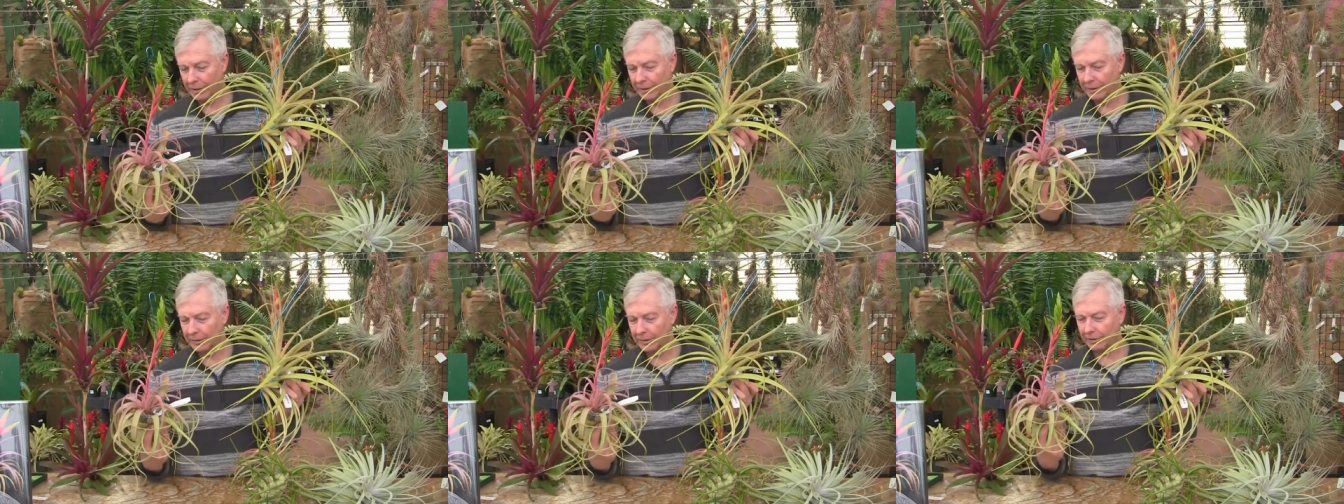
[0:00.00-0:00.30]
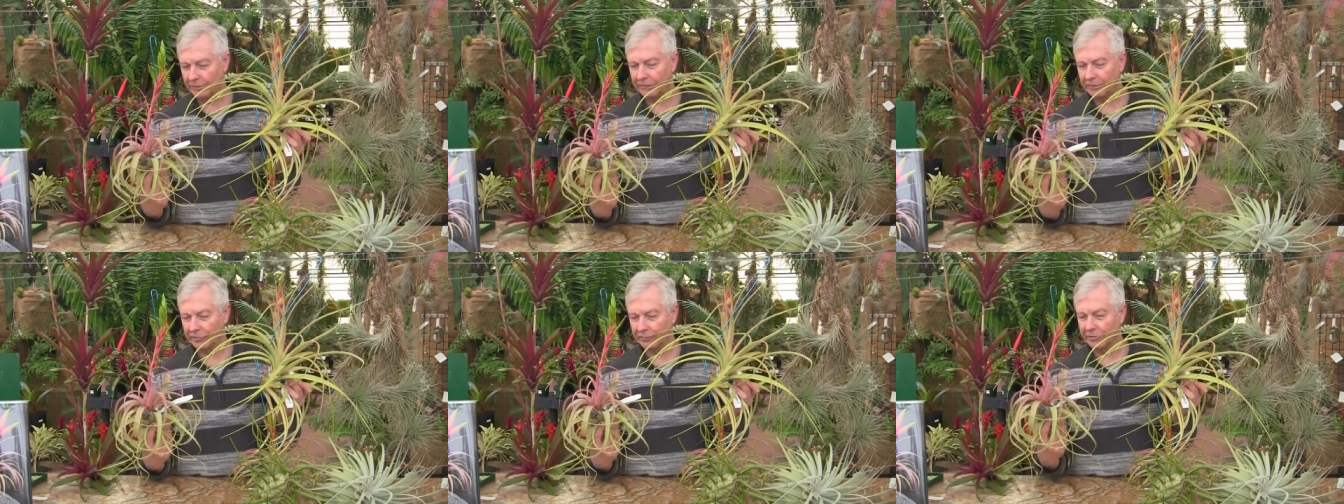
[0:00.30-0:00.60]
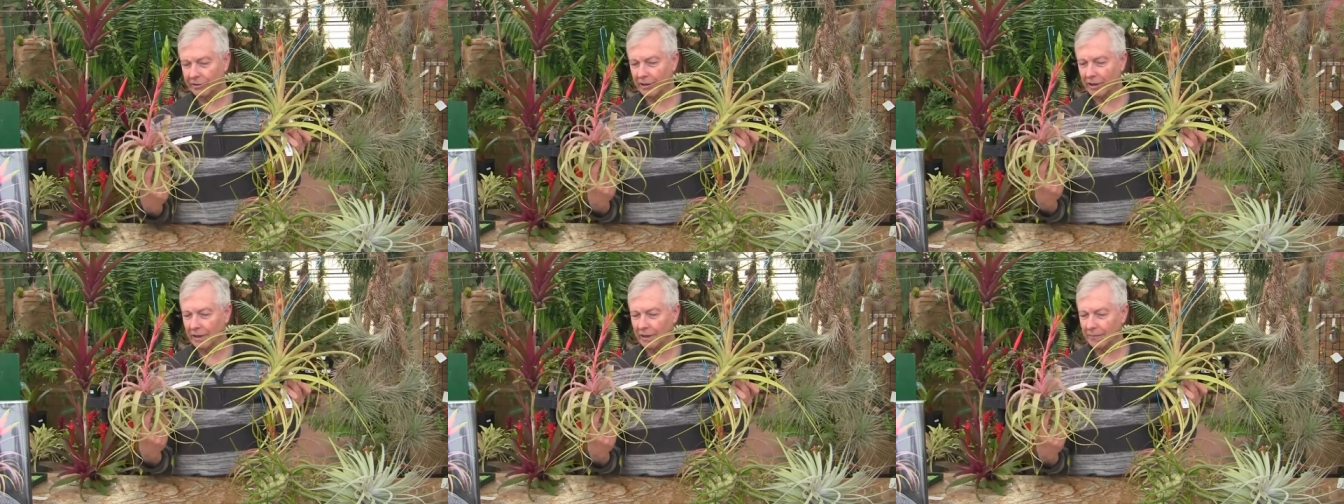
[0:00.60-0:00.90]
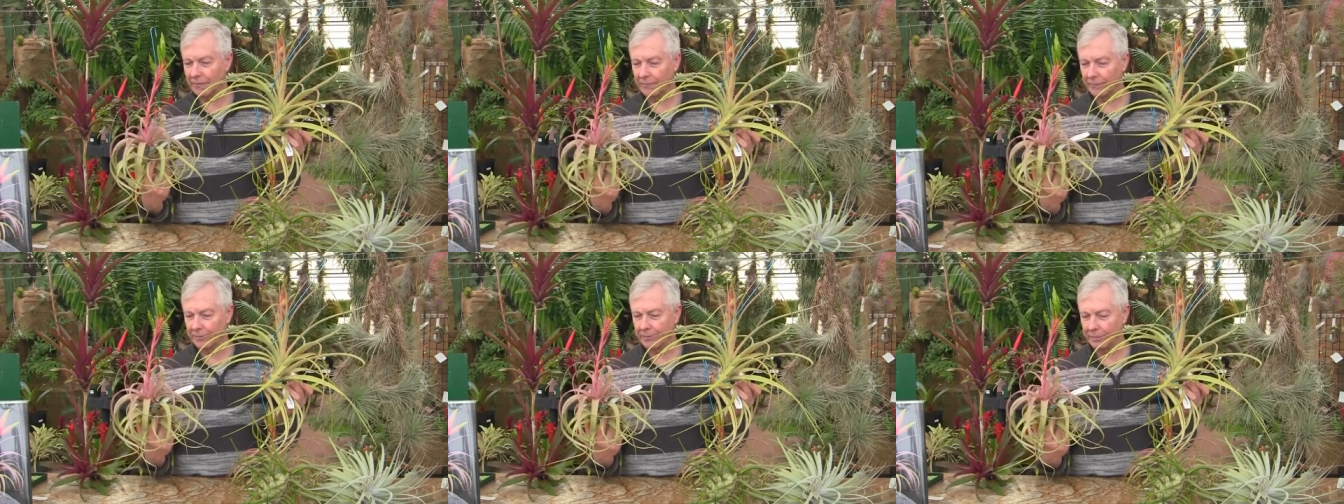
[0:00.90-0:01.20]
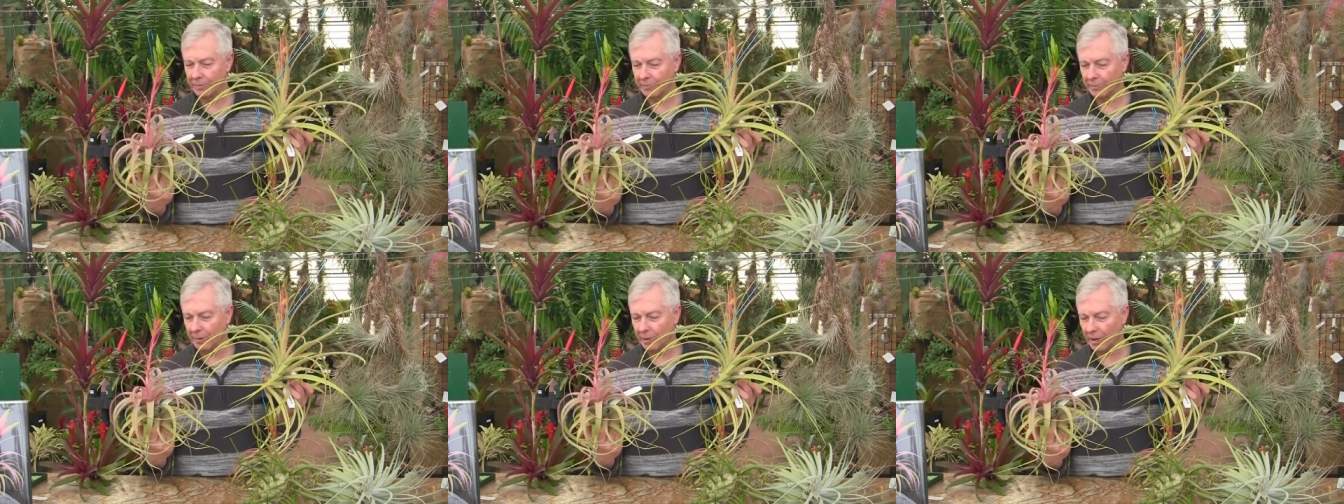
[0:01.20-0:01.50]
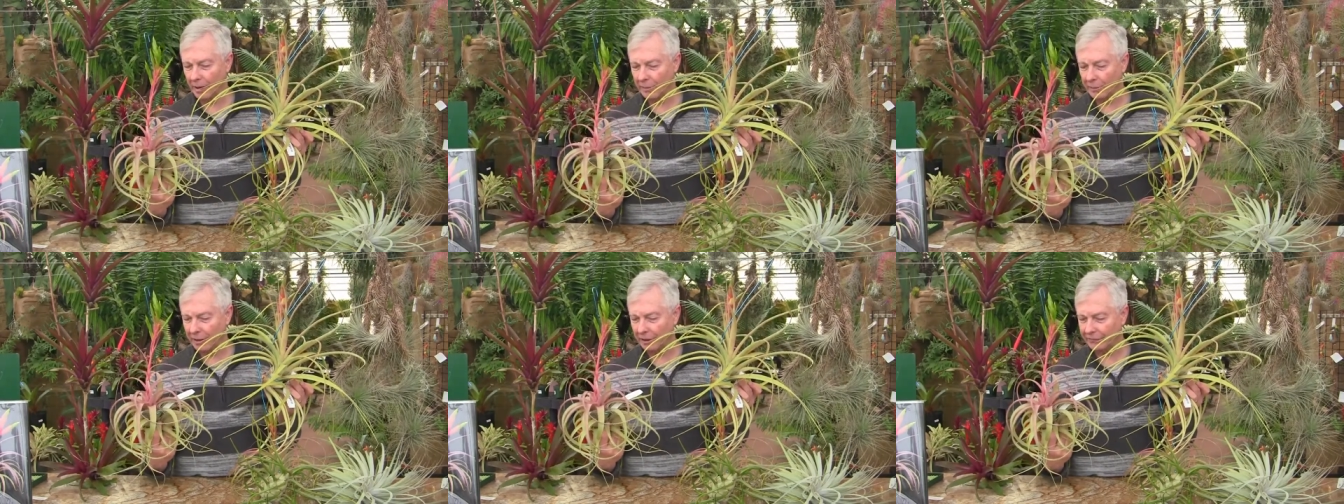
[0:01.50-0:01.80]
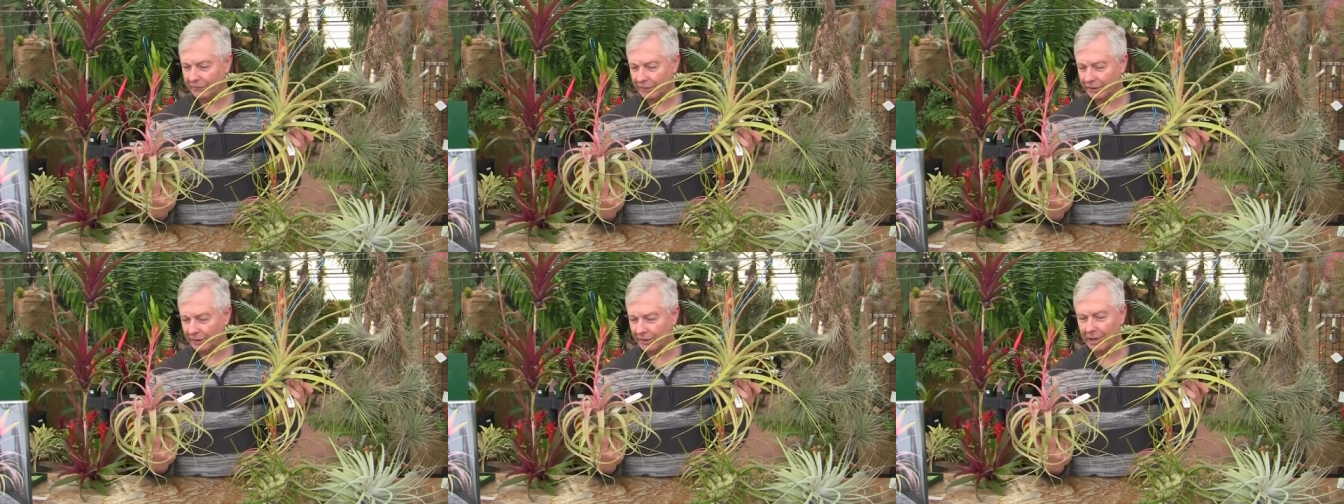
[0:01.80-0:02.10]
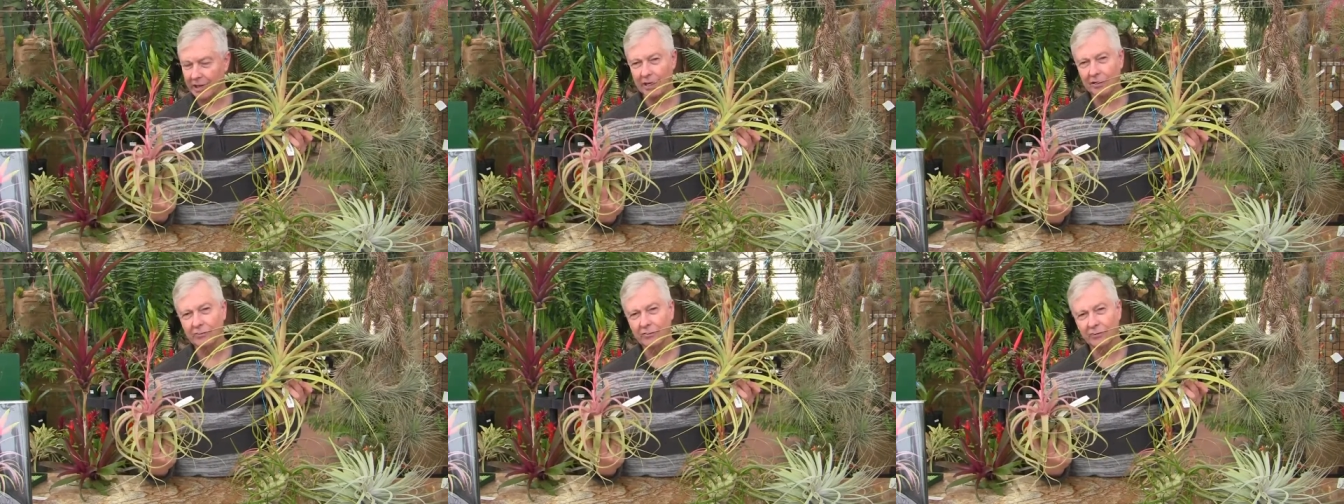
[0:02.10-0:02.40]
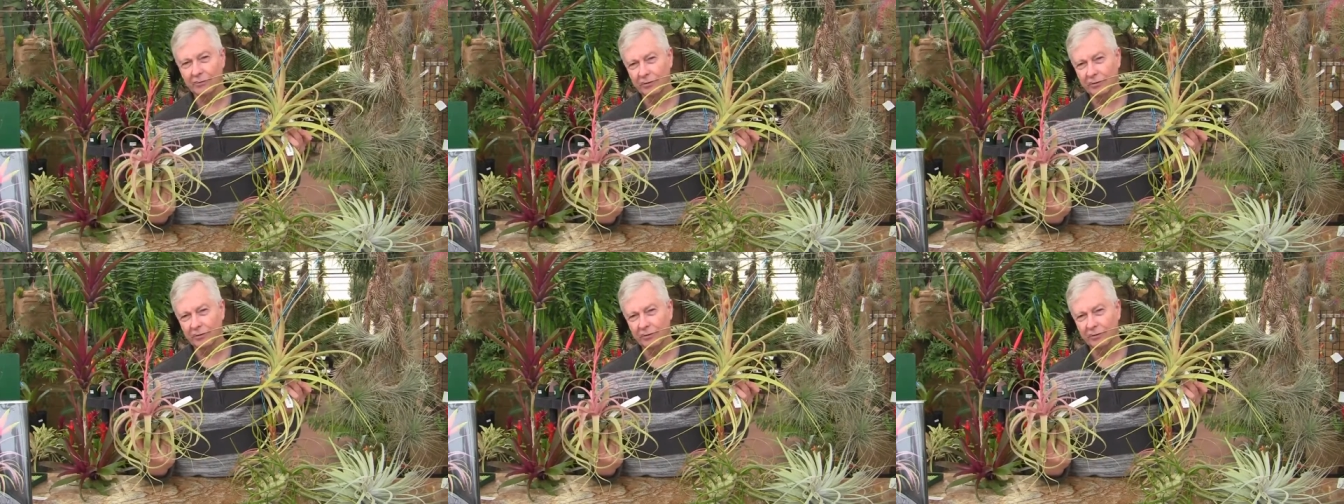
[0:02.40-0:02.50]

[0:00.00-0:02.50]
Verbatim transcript: this is a uh, uh, best in class